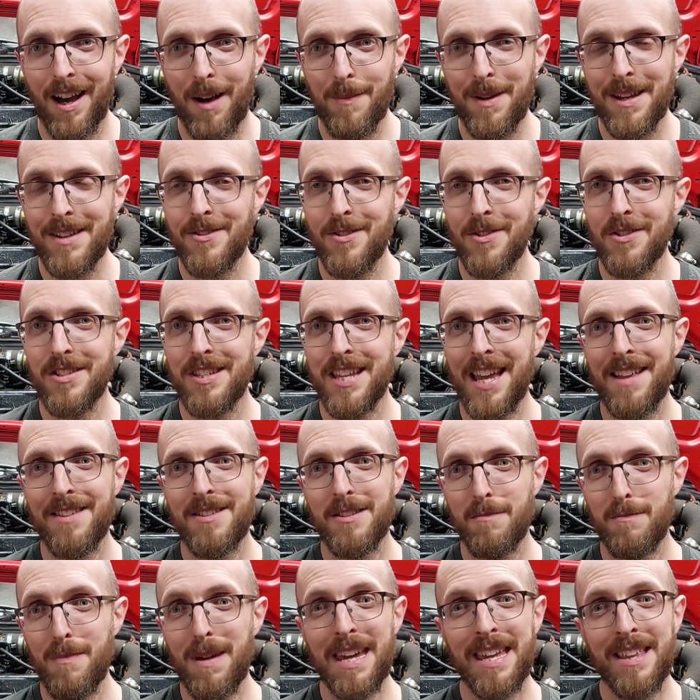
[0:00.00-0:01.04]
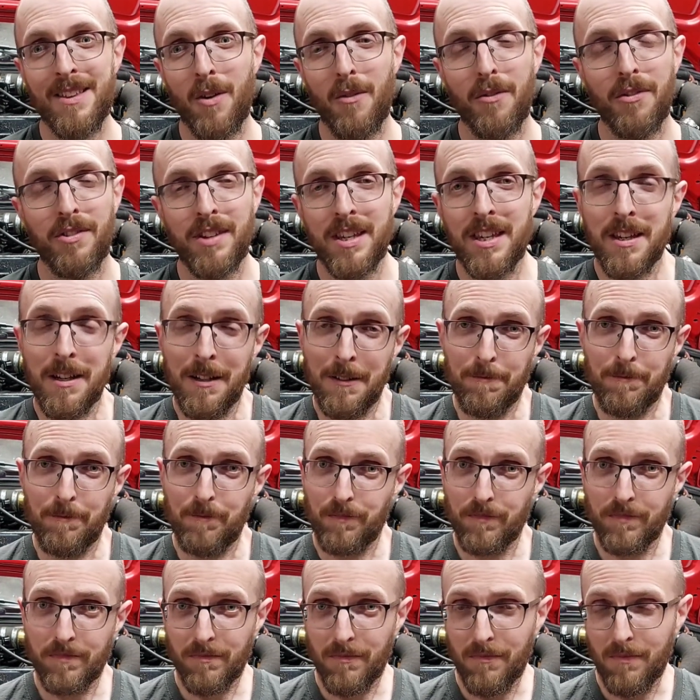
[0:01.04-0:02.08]
It does tend to mean, obviously,
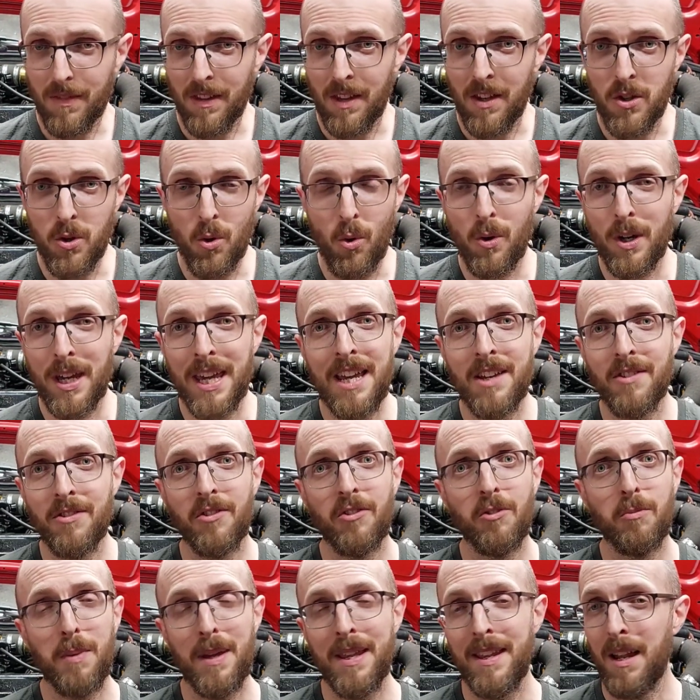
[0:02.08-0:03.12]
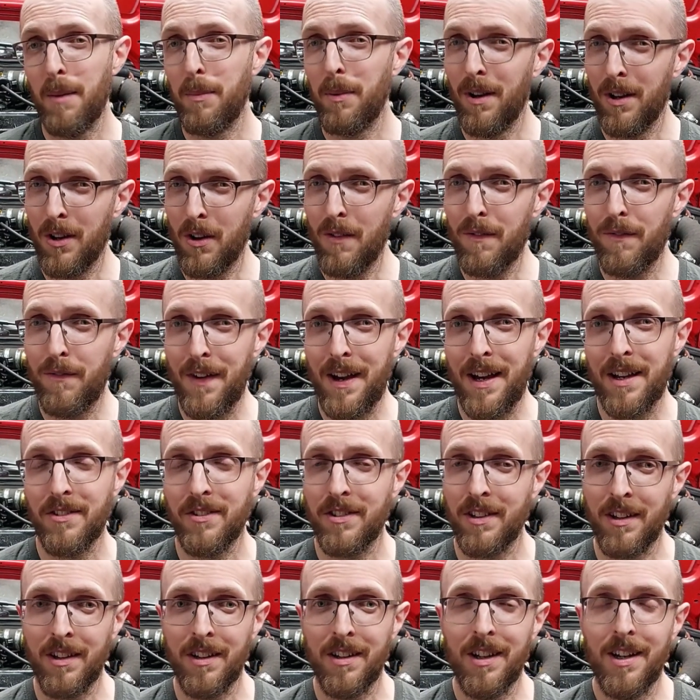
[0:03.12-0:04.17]
your gears are spinning up a lot
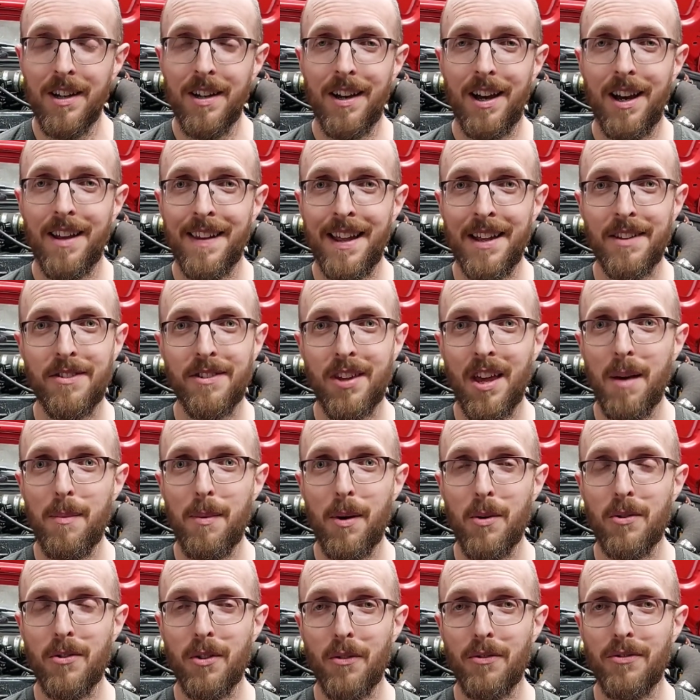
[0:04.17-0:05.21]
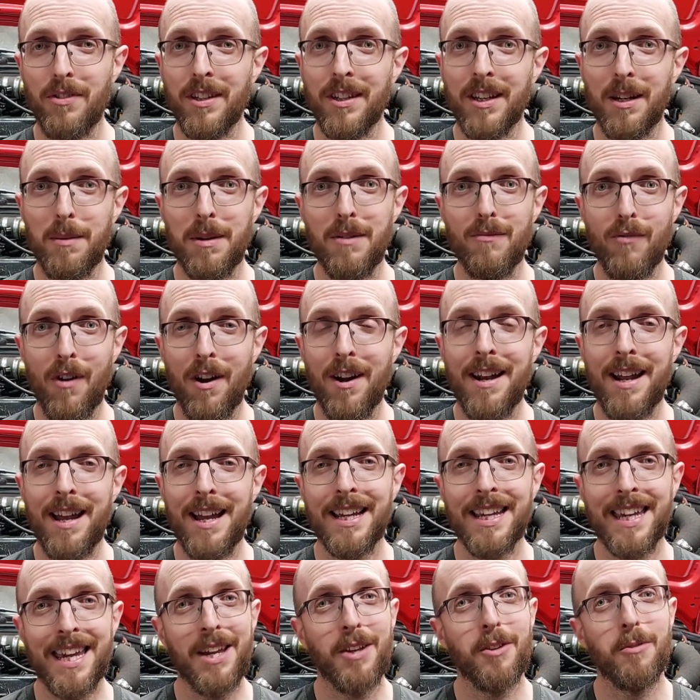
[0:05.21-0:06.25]
faster, and that turbo is obviously going to be running out
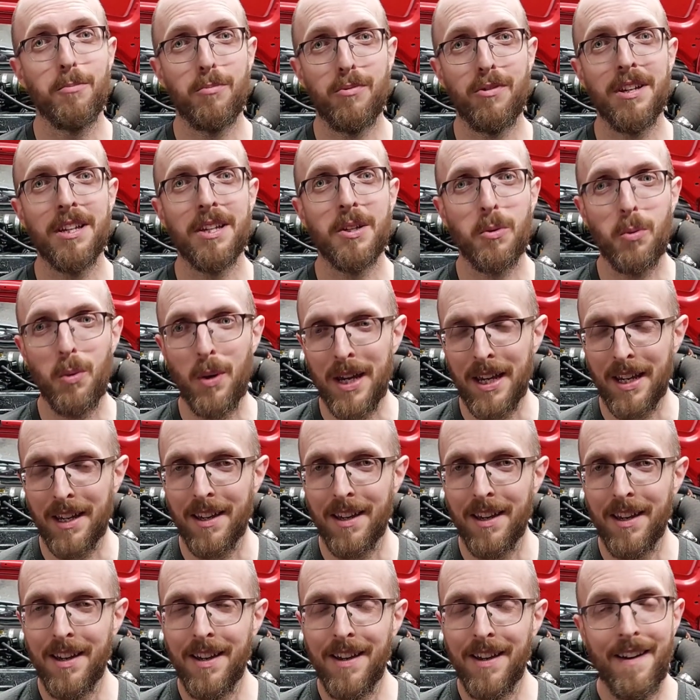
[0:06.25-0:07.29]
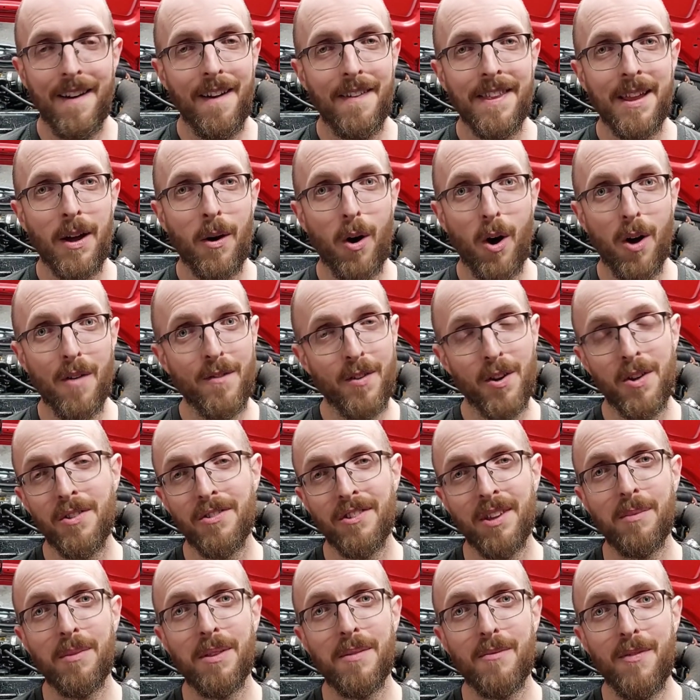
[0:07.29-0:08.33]
of gears pretty quick. Now, I've learned
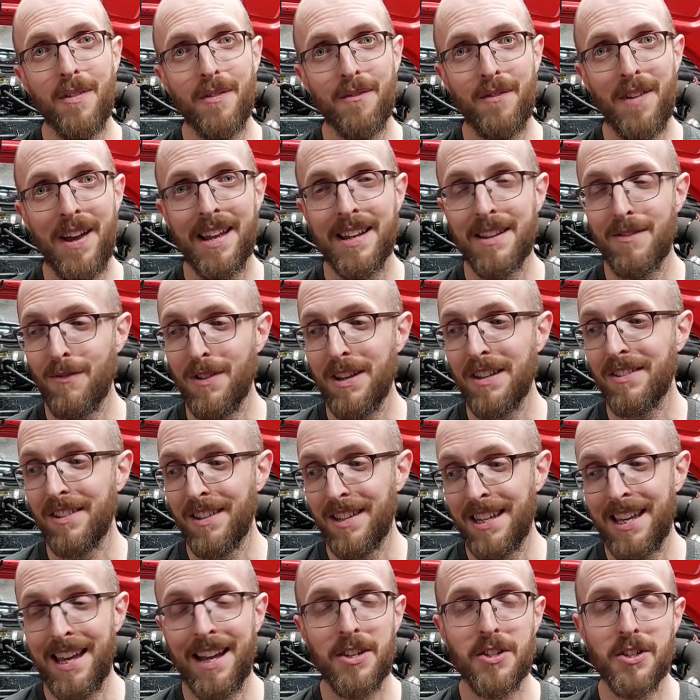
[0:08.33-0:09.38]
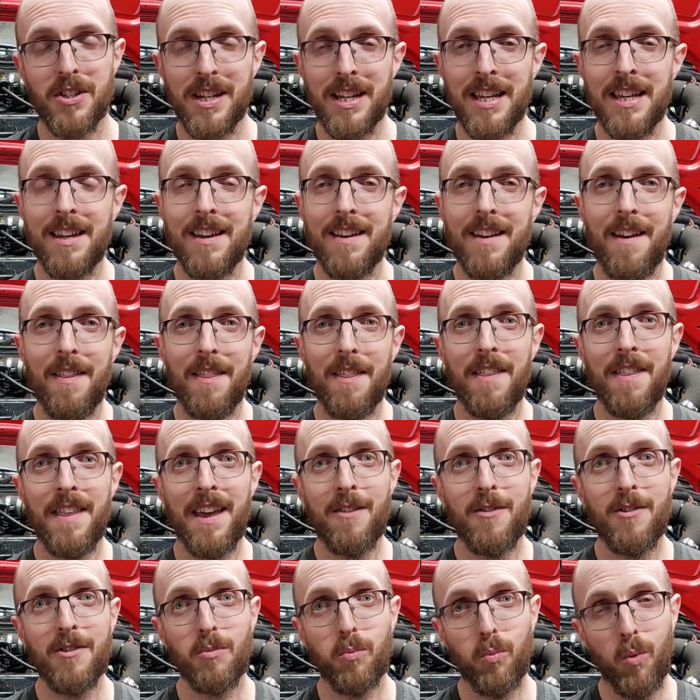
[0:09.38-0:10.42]
something fairly recently, actually, that
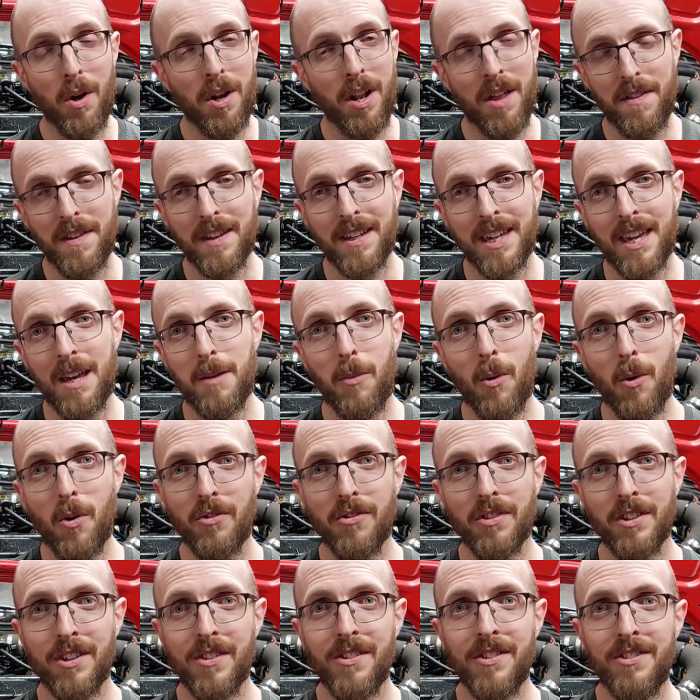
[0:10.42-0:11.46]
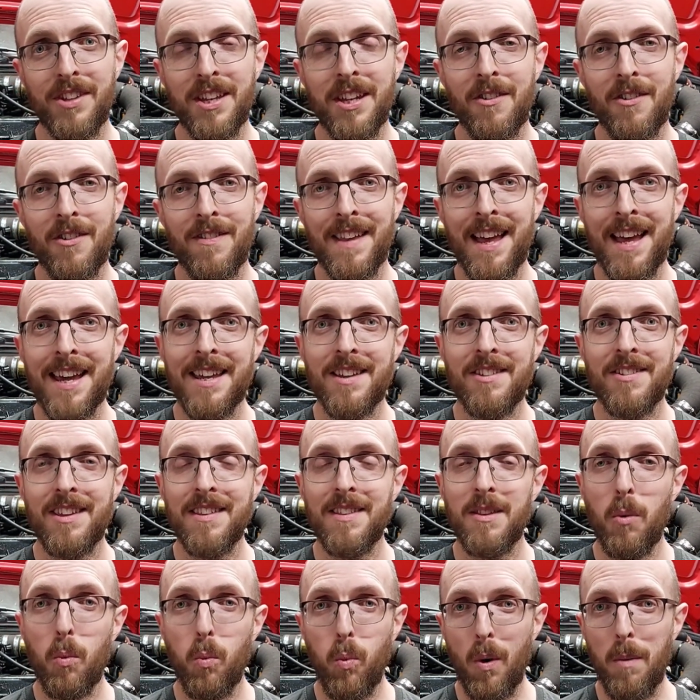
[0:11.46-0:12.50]
there is one other gearbox to consider, and that is in
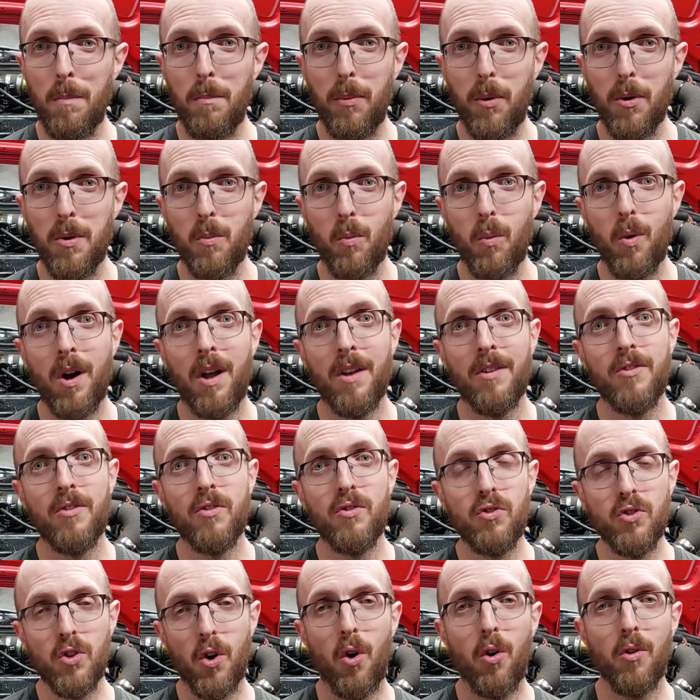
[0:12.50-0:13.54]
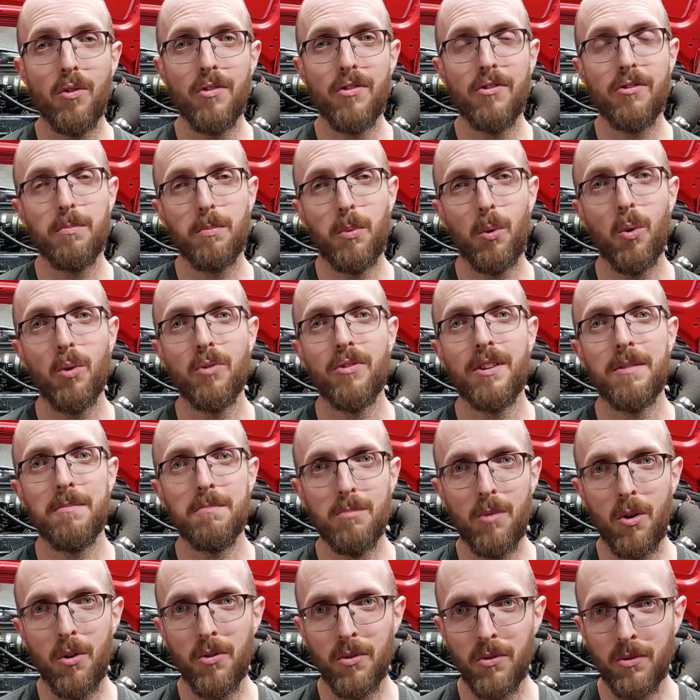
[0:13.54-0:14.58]
the 1.1 non-sporting
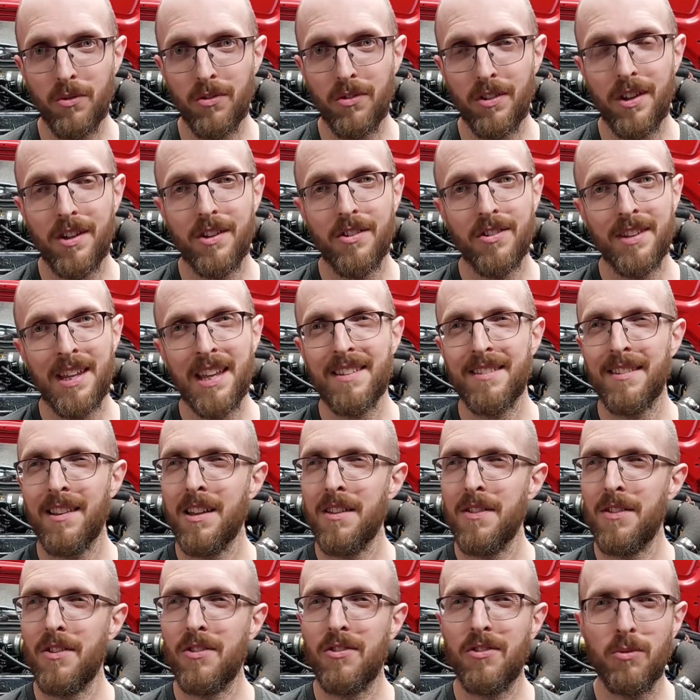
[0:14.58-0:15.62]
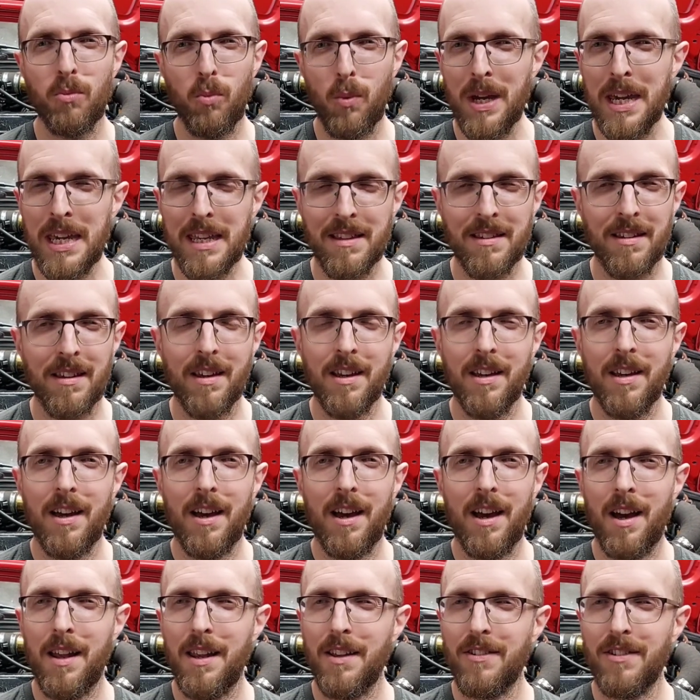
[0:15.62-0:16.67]
models. So that's like the Sweet.
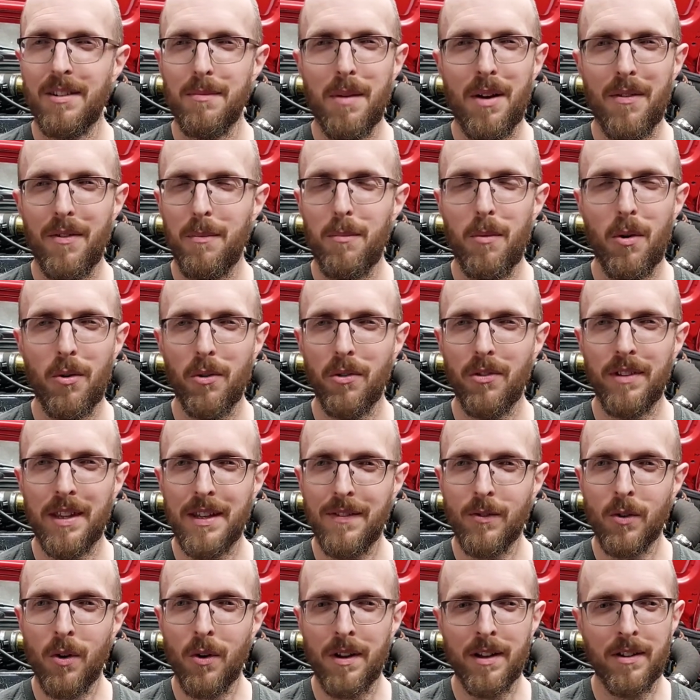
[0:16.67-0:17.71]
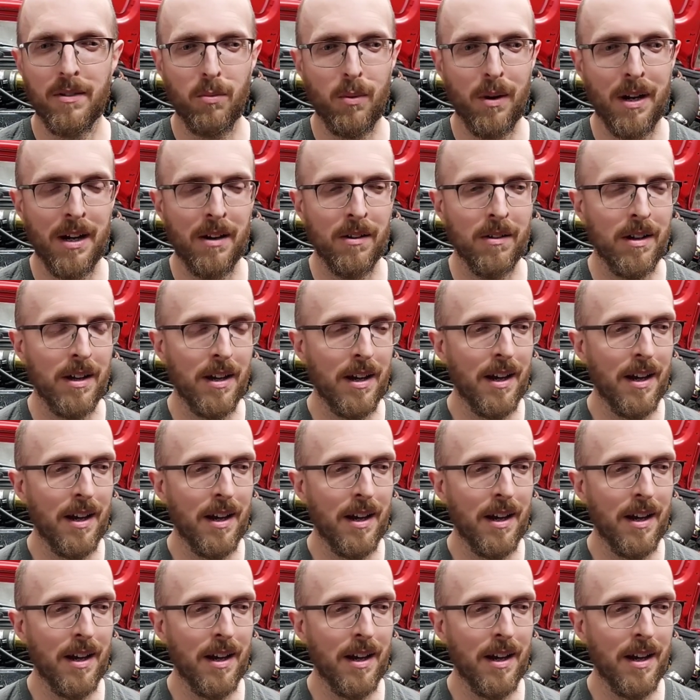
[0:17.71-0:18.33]
There's some other models they've got it as well.